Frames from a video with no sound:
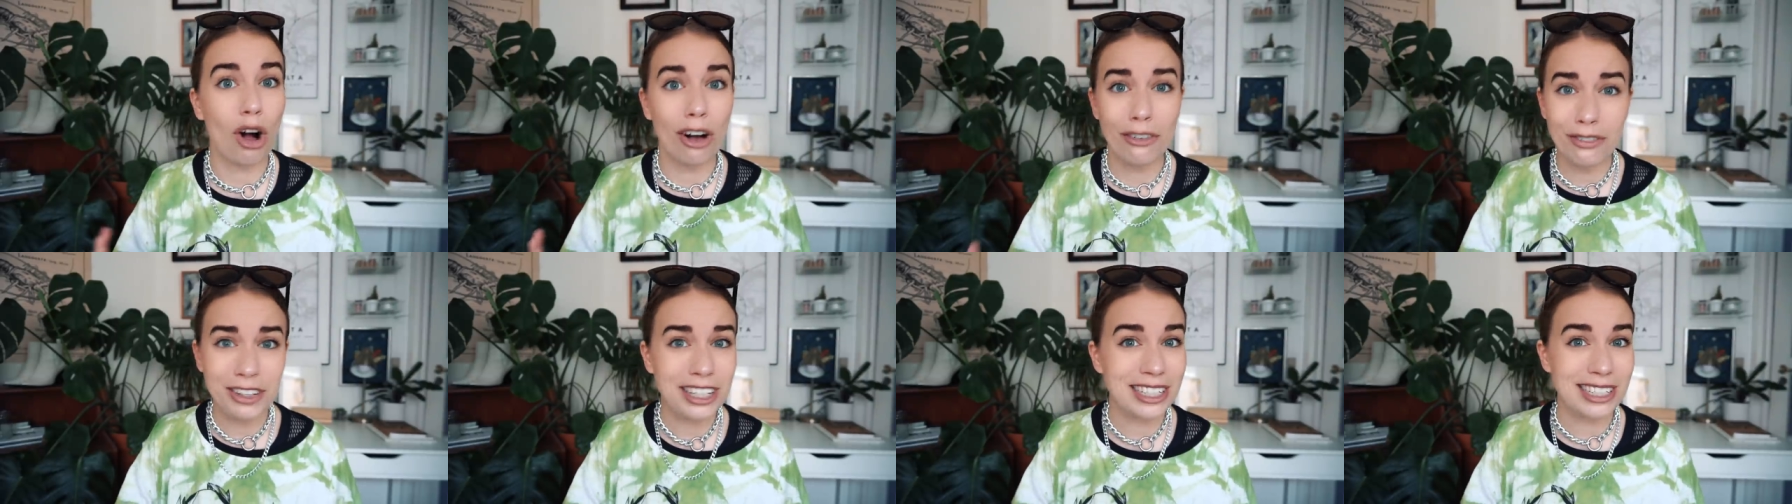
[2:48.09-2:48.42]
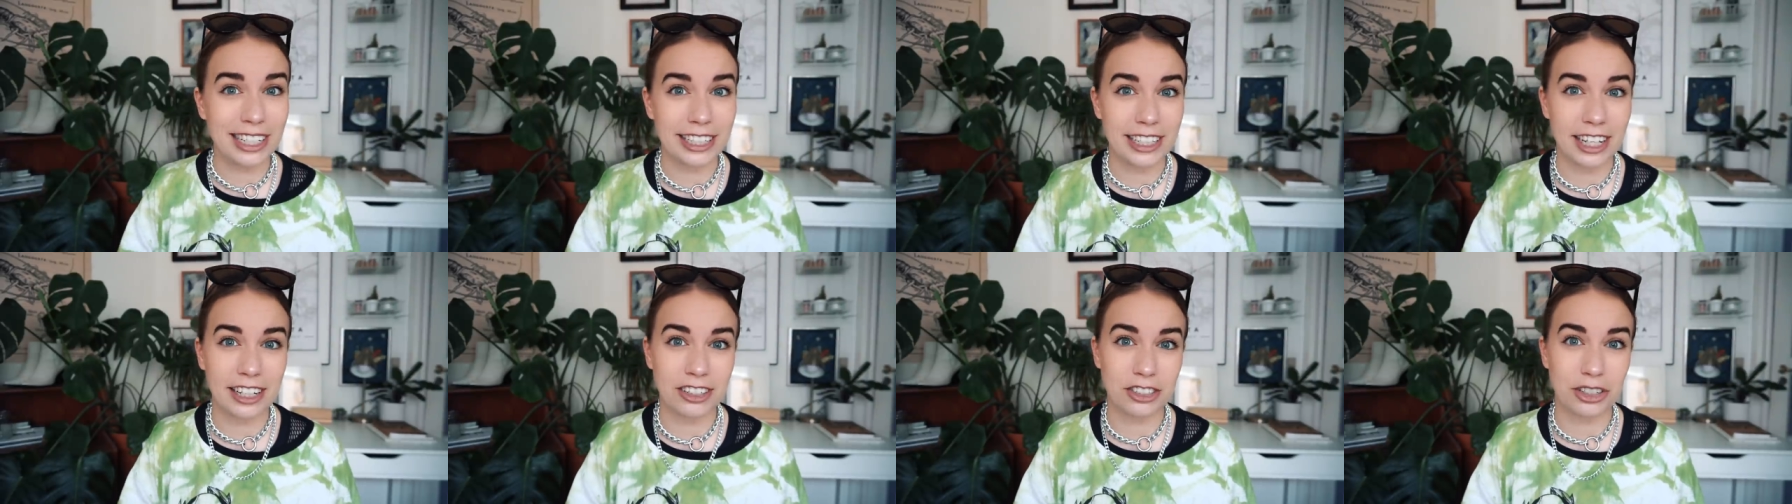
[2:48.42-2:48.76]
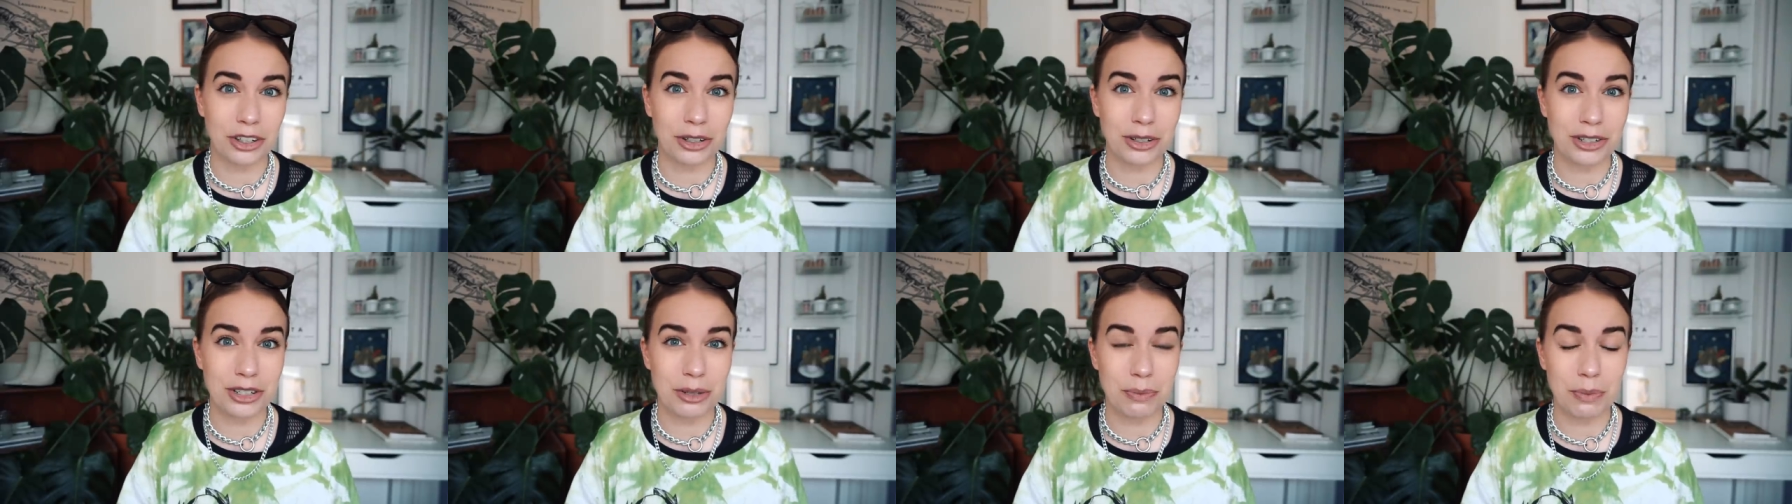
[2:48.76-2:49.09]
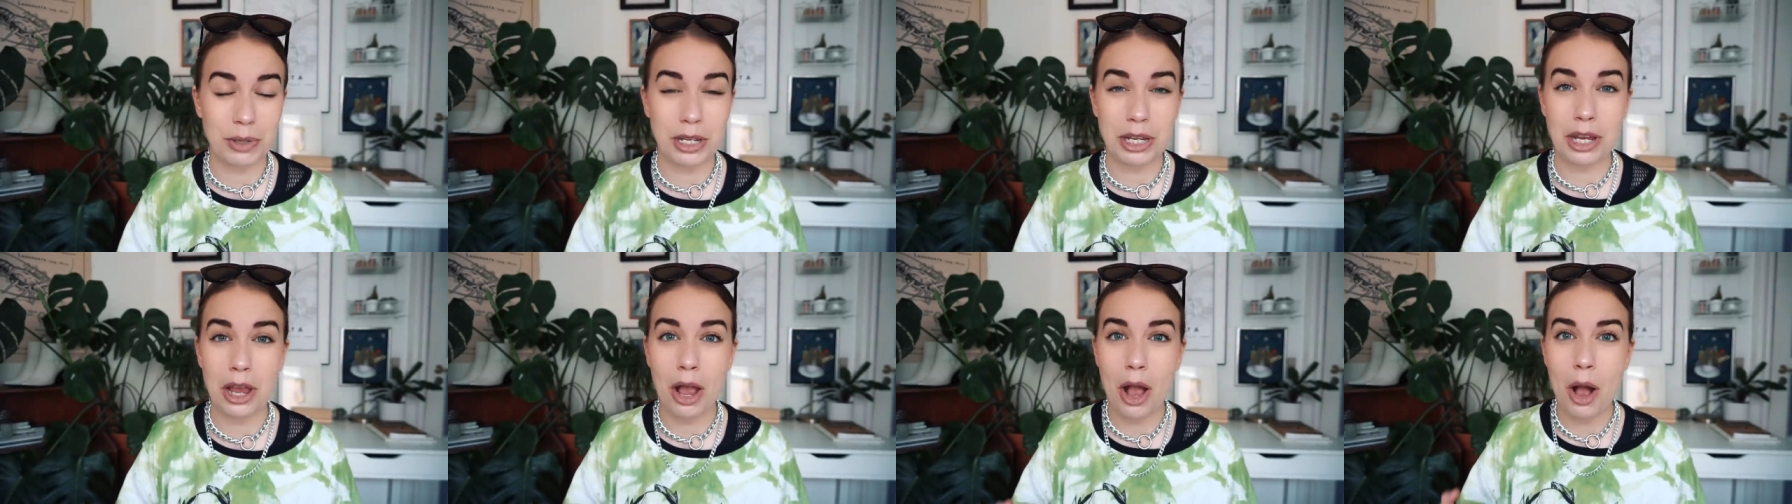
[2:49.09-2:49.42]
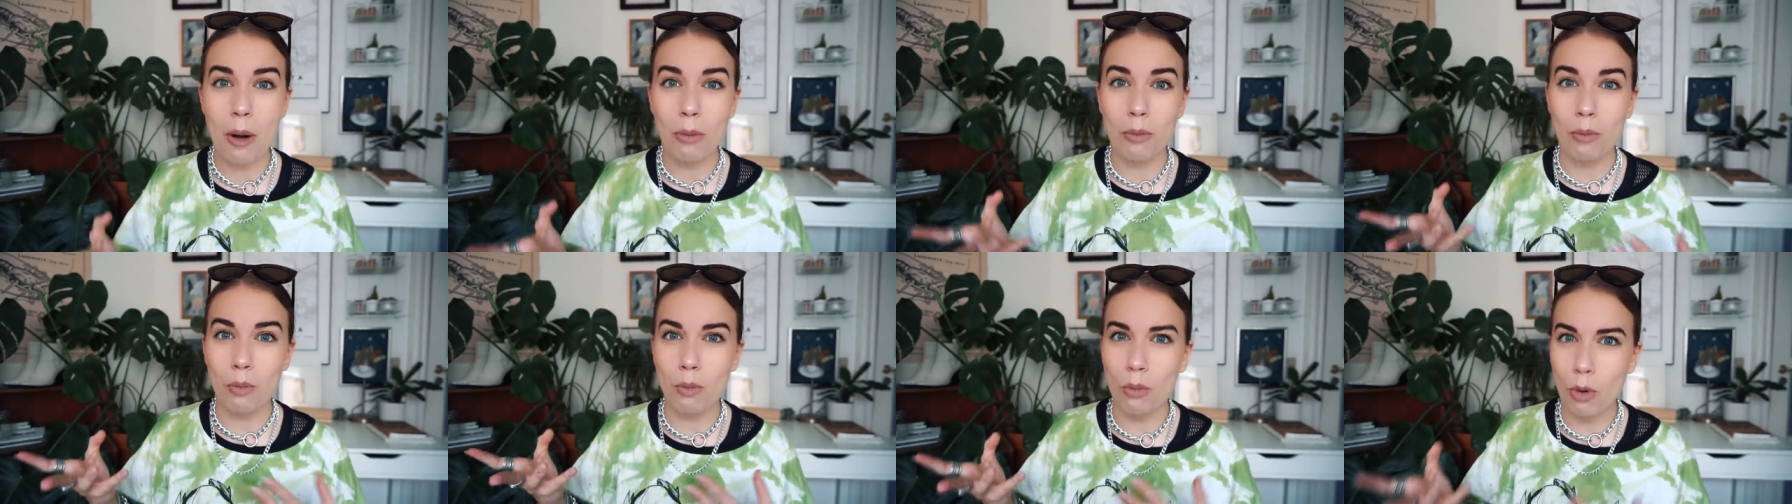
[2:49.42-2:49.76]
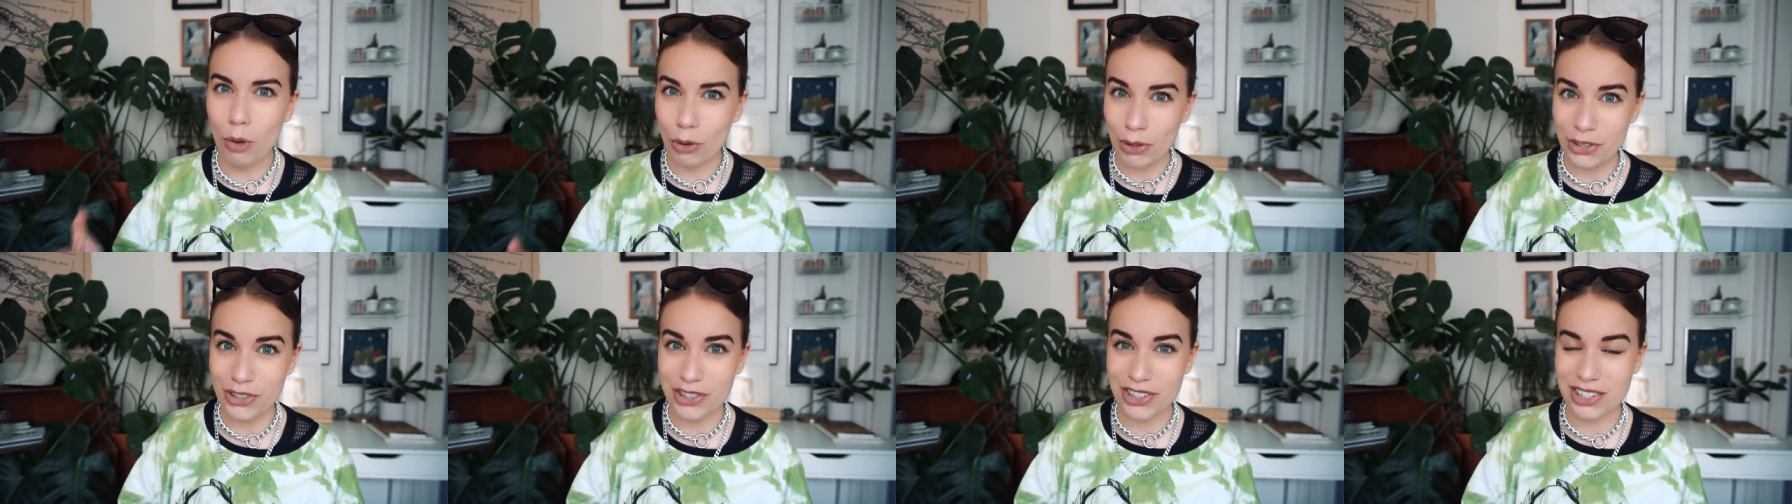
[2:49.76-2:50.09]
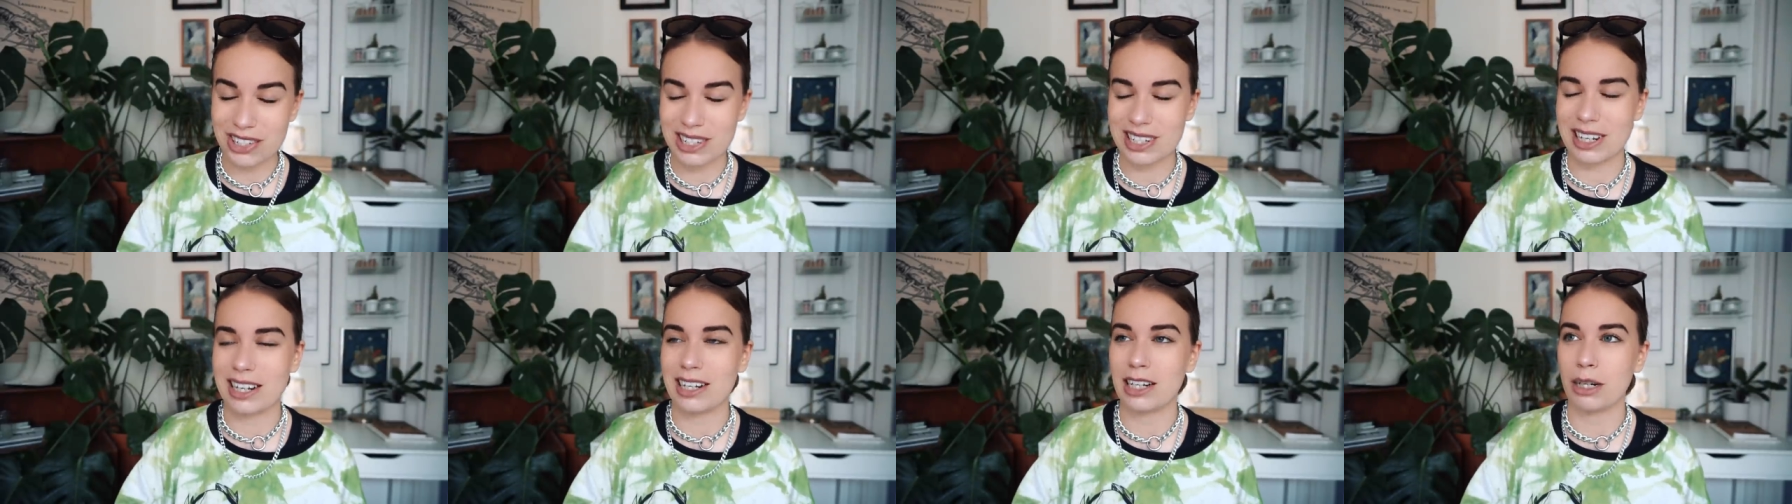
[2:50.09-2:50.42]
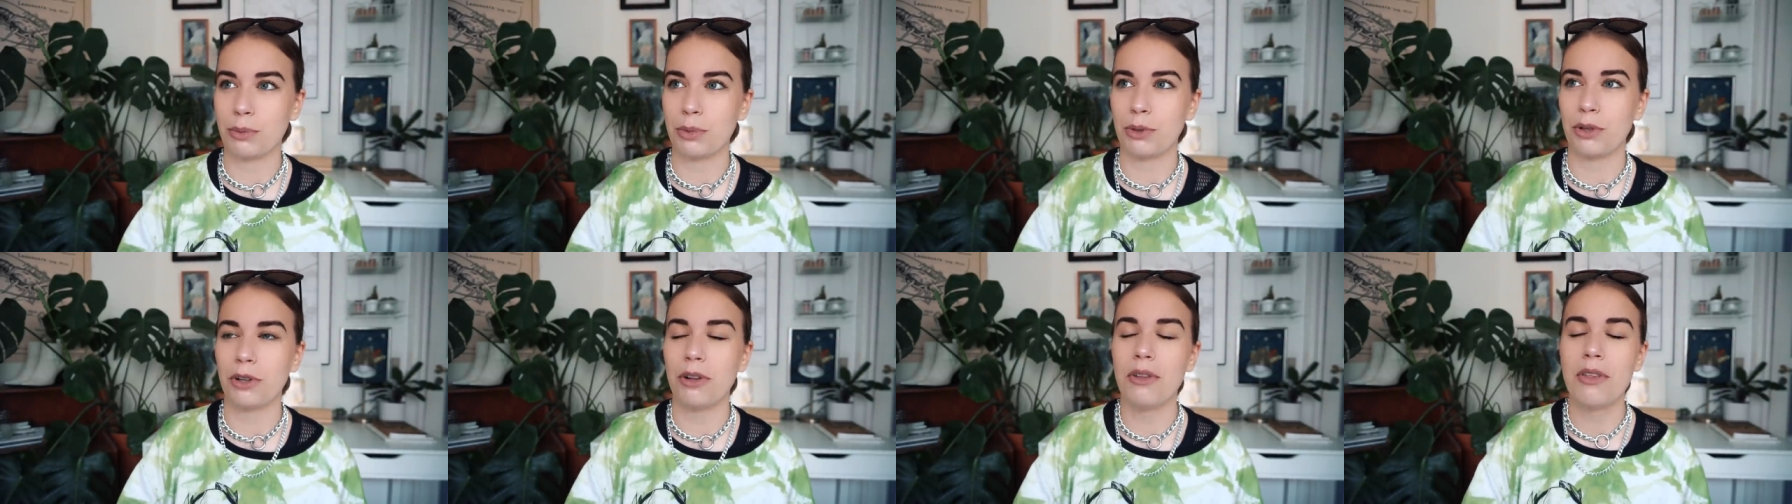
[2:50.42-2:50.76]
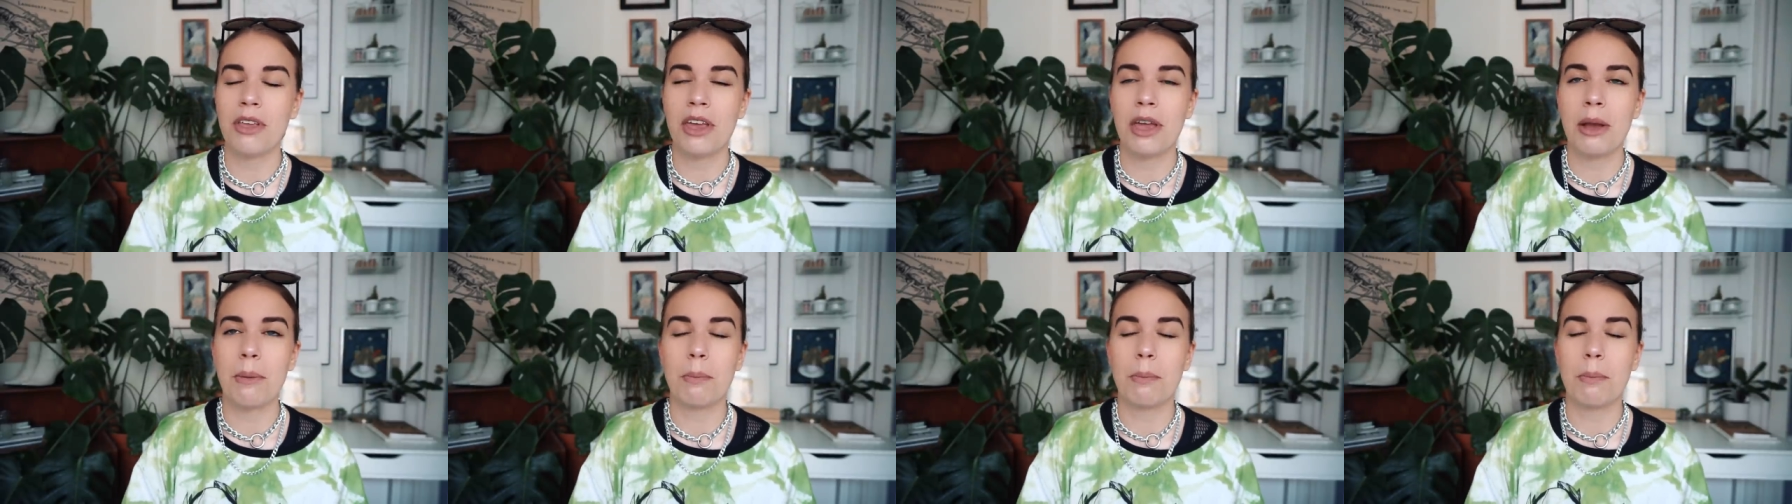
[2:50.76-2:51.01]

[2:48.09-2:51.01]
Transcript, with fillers: obviously that's going to be more sustainable